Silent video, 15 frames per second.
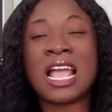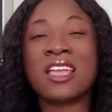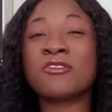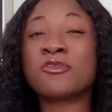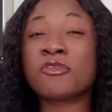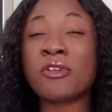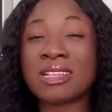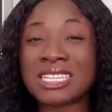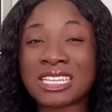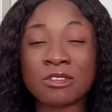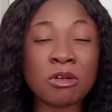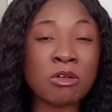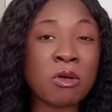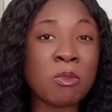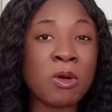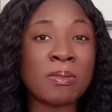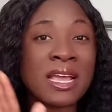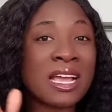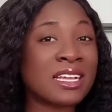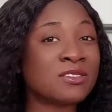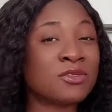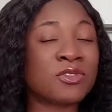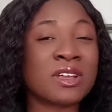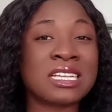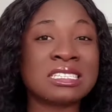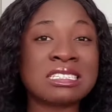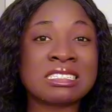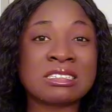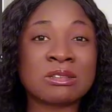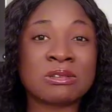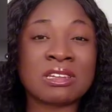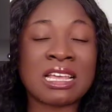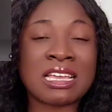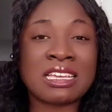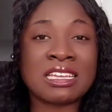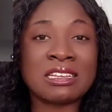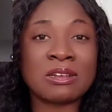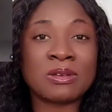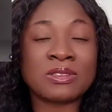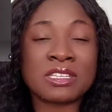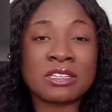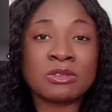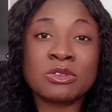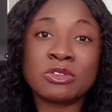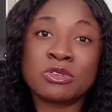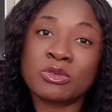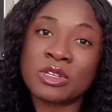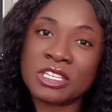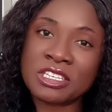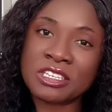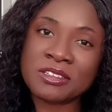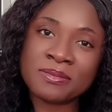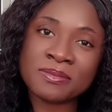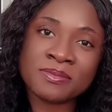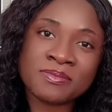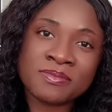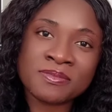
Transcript: In fact, I don't come on my hand for anything online in-laws. I don't do it again.